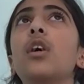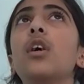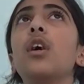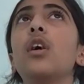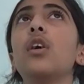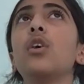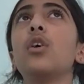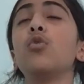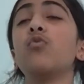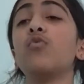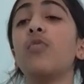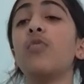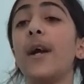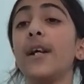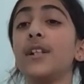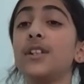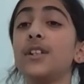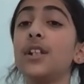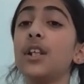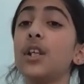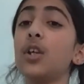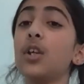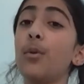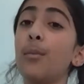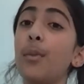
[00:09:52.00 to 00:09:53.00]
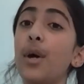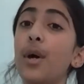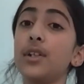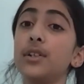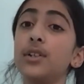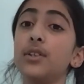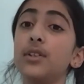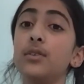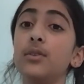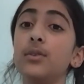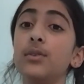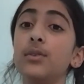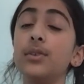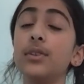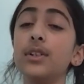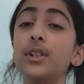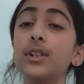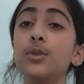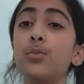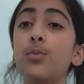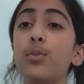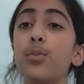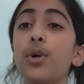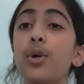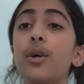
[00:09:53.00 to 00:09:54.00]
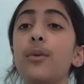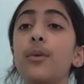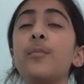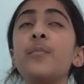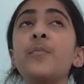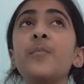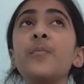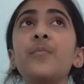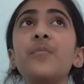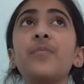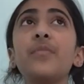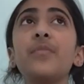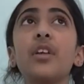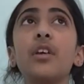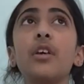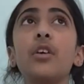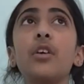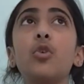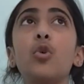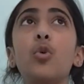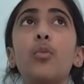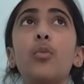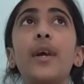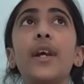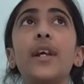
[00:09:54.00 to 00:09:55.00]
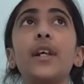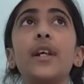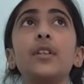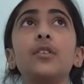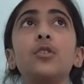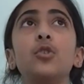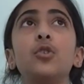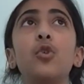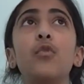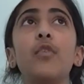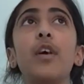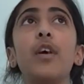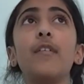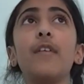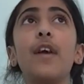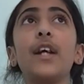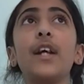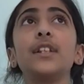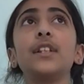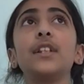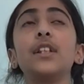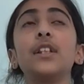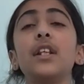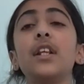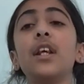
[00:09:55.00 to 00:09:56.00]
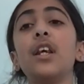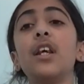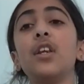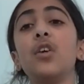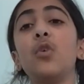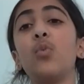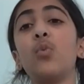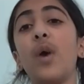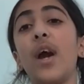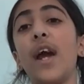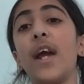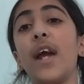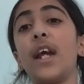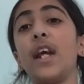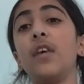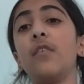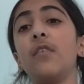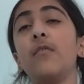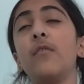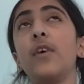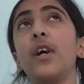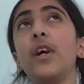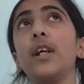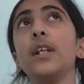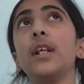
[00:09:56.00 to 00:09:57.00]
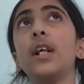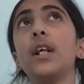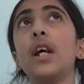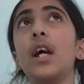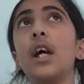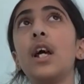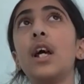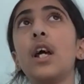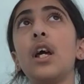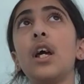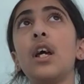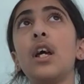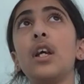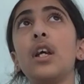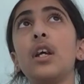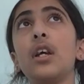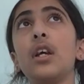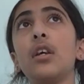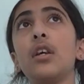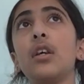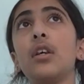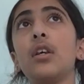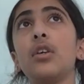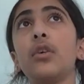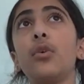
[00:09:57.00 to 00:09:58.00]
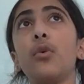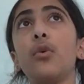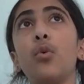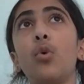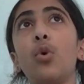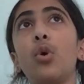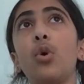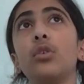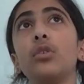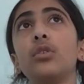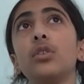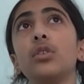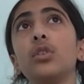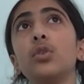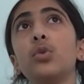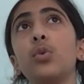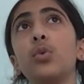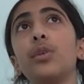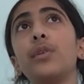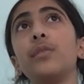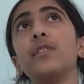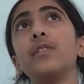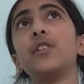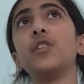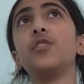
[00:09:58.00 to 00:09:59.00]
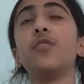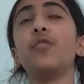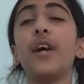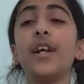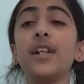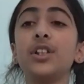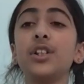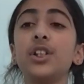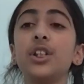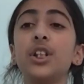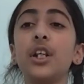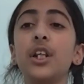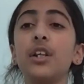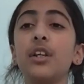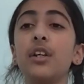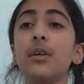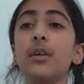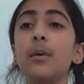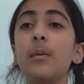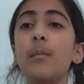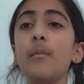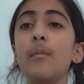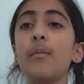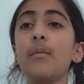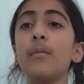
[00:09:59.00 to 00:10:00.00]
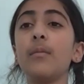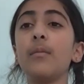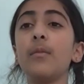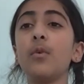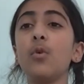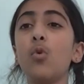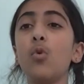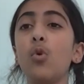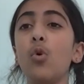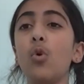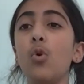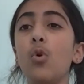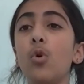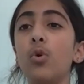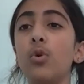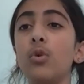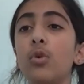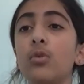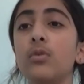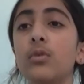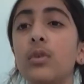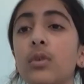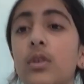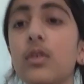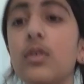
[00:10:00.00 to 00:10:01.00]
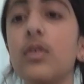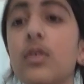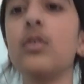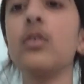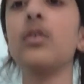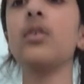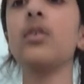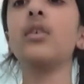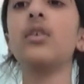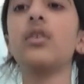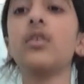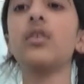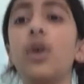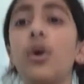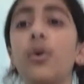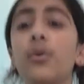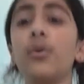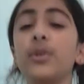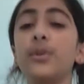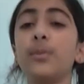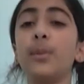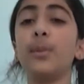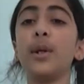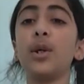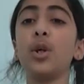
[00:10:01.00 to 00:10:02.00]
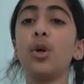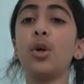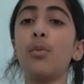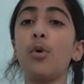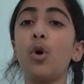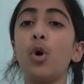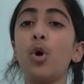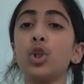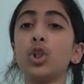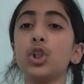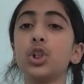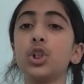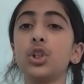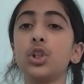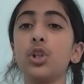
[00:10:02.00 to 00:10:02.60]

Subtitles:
resting your muscles, but you're making sure they're rested in a way that you're not sort of stretching them or going to make your posture